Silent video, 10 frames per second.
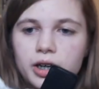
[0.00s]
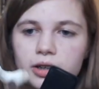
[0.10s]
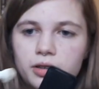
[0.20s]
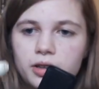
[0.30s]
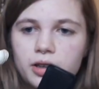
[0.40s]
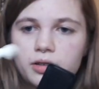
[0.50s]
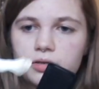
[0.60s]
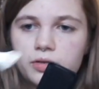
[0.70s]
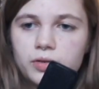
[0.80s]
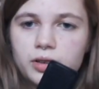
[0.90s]
I don't, I don't
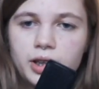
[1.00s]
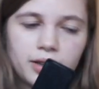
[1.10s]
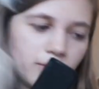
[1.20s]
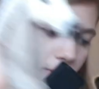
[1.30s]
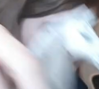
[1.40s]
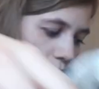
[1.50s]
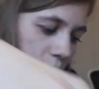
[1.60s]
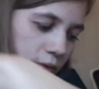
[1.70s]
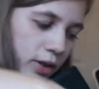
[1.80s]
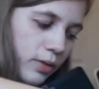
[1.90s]
know if it, yeah, it's a boy.
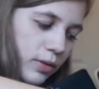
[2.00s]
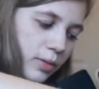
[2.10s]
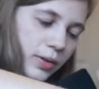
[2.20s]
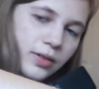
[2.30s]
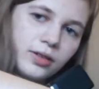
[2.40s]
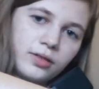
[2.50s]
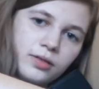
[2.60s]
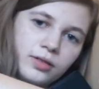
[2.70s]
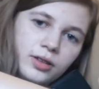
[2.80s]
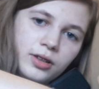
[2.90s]
Do you want a pastel?
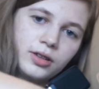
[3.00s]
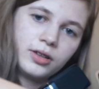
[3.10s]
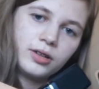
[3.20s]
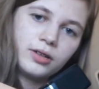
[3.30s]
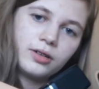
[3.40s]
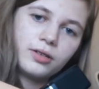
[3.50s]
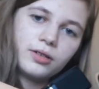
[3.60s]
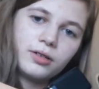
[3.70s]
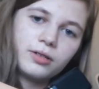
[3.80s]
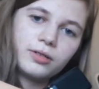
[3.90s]

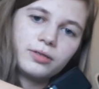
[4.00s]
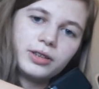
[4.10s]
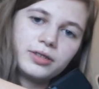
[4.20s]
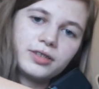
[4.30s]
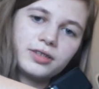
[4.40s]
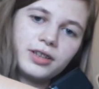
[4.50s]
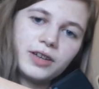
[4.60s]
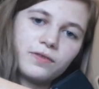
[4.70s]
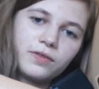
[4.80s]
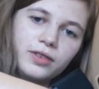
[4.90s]
Oh, little
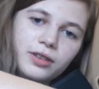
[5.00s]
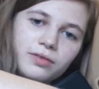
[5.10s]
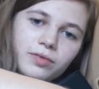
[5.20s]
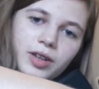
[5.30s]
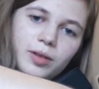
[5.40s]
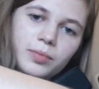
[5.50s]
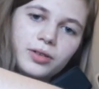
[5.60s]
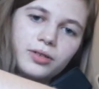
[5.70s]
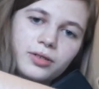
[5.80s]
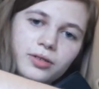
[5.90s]
sniff, little rub.
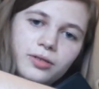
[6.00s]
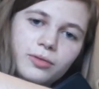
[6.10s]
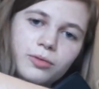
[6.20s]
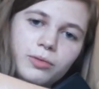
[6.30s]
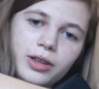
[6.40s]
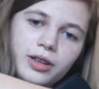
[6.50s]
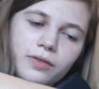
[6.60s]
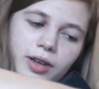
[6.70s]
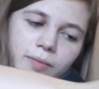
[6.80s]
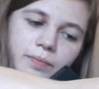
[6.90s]
Oh, we love
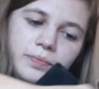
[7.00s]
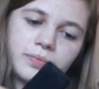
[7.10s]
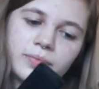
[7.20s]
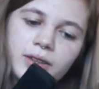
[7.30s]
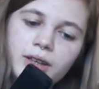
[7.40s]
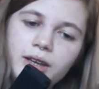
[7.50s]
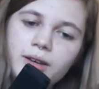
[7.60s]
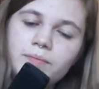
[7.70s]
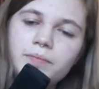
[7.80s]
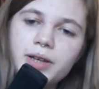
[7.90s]
him.
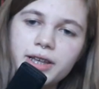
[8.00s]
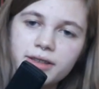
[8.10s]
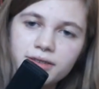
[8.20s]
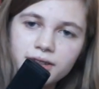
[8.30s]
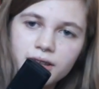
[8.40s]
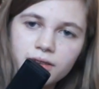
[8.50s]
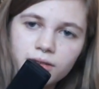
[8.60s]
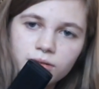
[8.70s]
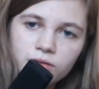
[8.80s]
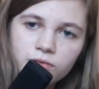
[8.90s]
But yes,
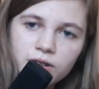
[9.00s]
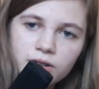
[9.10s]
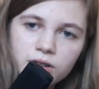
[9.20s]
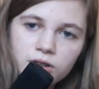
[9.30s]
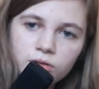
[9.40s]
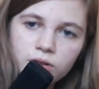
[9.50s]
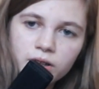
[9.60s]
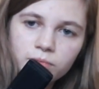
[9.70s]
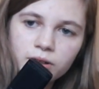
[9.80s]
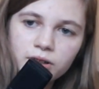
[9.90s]
this one's very cute.
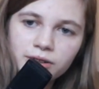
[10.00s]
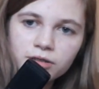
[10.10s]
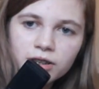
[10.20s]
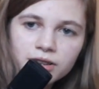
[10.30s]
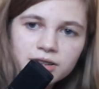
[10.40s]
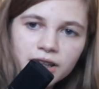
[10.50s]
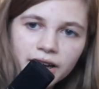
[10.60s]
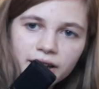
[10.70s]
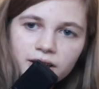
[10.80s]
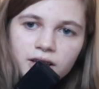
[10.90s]
And brand new. He still got the
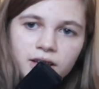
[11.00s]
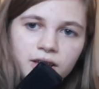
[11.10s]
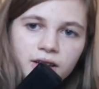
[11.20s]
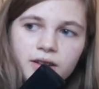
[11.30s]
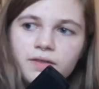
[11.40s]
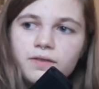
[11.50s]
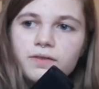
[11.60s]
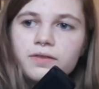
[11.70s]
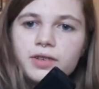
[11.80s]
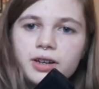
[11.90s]
tag.
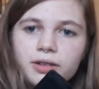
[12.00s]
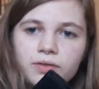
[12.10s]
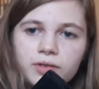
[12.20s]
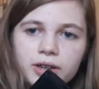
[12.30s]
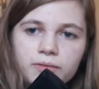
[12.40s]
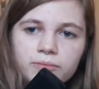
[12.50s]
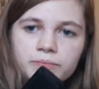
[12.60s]
Very fun.